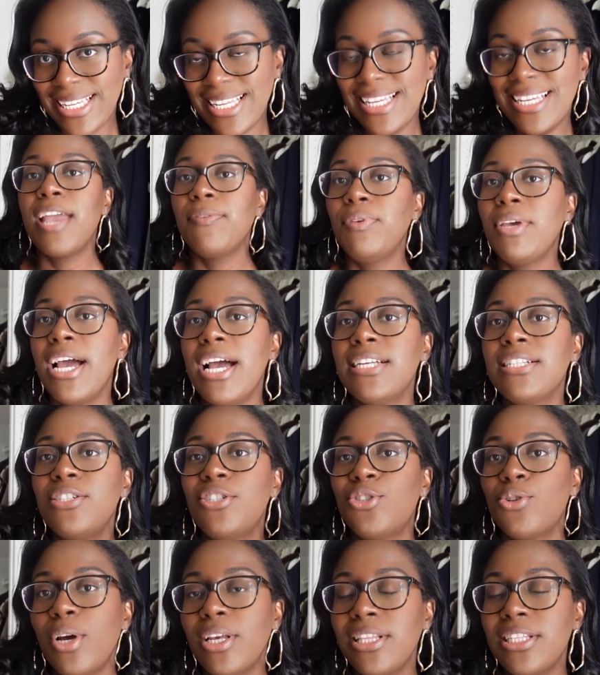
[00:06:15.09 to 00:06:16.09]
If you guys
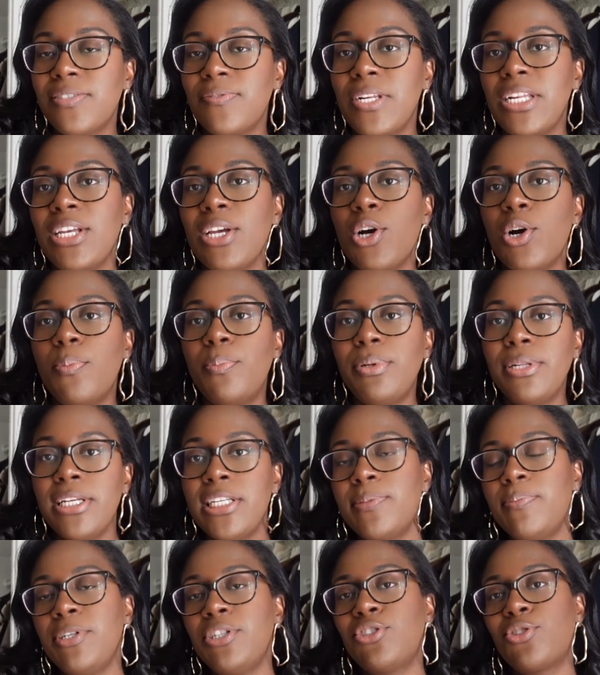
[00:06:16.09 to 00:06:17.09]
enjoyed this video,
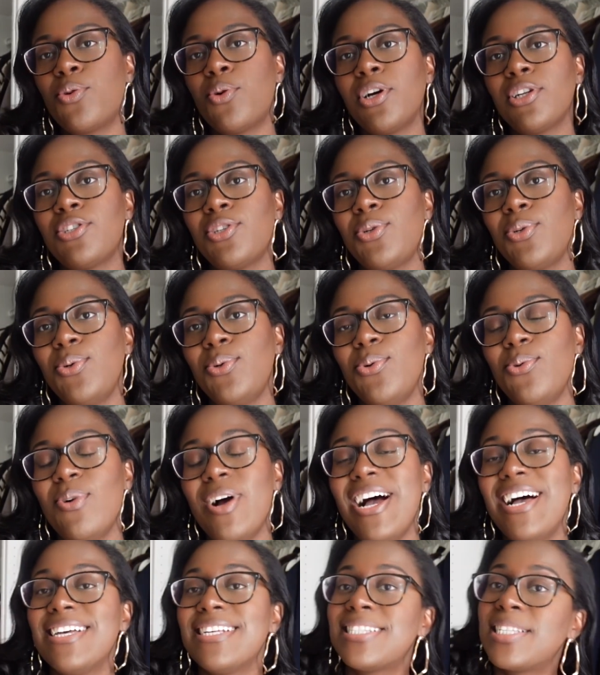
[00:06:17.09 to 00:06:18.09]
please be sure to
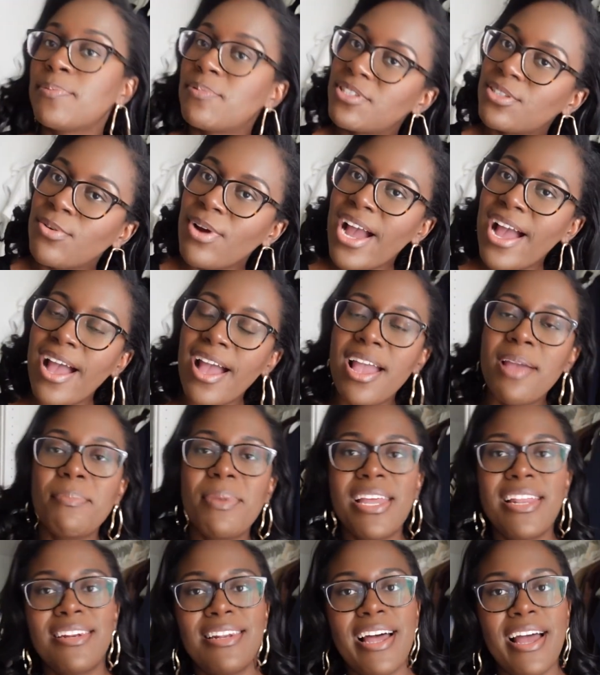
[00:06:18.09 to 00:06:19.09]
subscribe
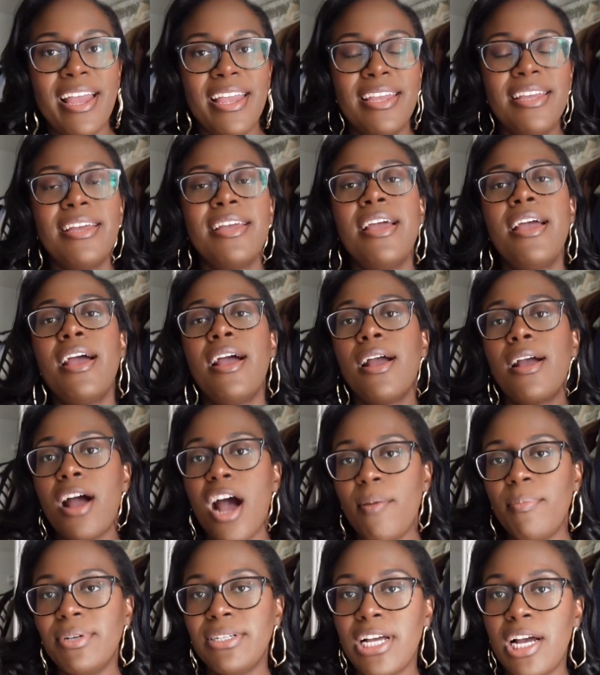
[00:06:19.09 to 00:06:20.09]
and like,
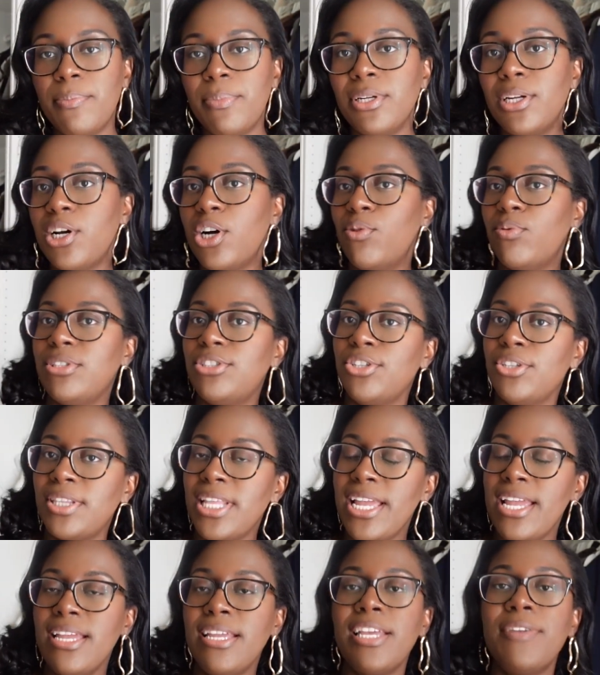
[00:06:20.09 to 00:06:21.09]
comment down below what you
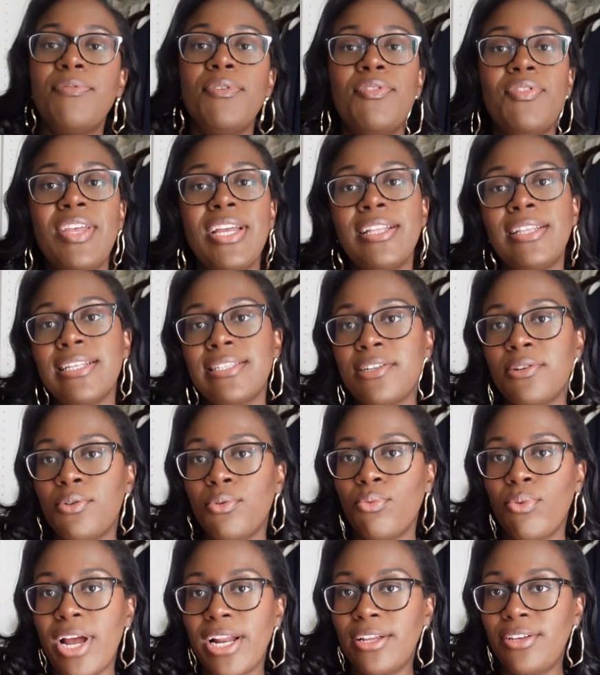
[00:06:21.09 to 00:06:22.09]
think. If you think this
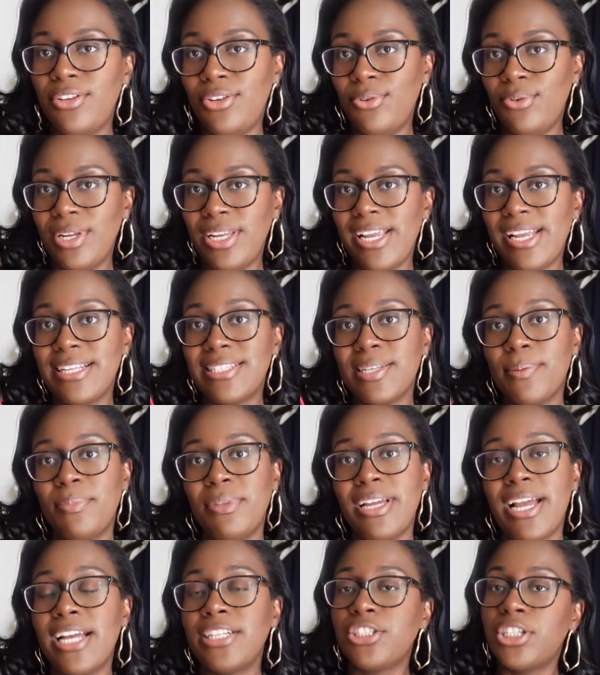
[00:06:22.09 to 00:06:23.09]
little red cutie is
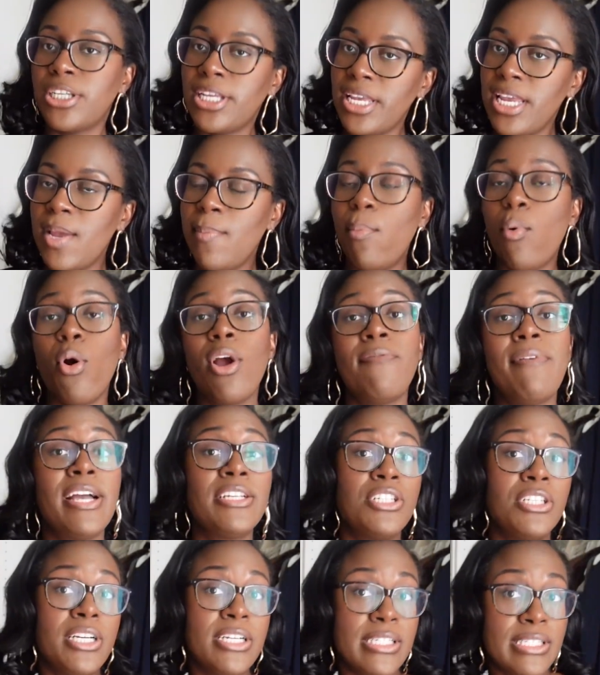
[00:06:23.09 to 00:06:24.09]
something I should keep or if I
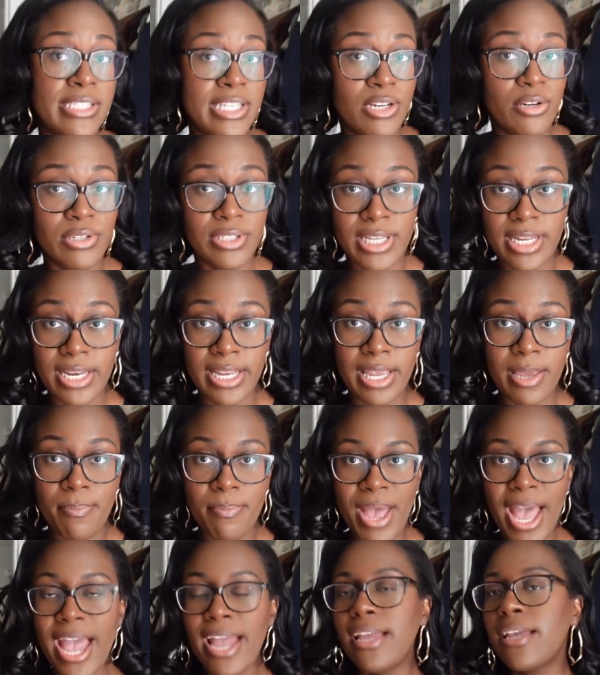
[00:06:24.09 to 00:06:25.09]
should consider sending it
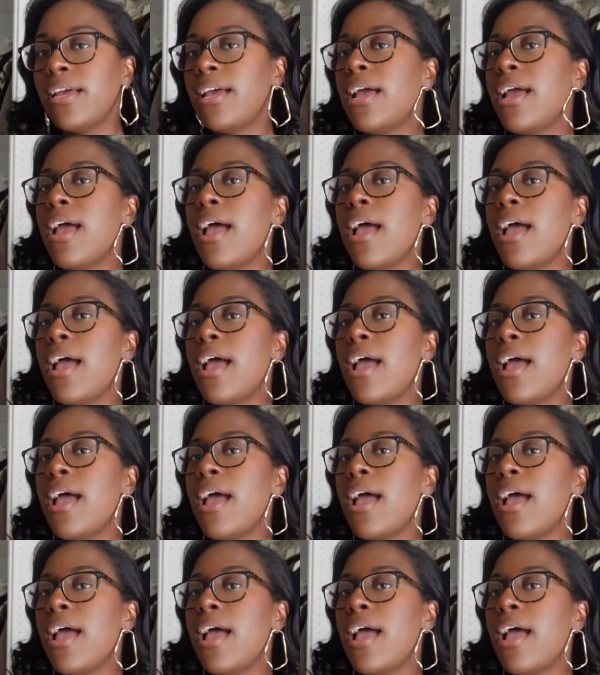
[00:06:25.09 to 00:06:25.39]
back.